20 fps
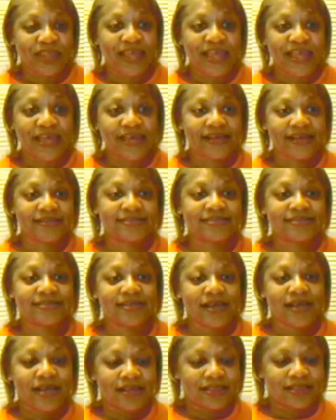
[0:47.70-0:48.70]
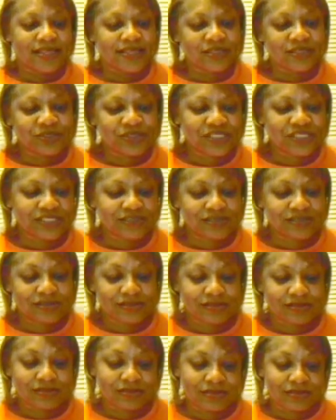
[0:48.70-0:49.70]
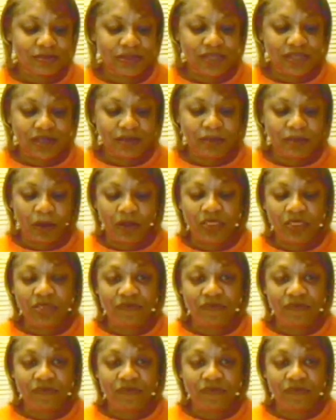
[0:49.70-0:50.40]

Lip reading: and these are just some of them.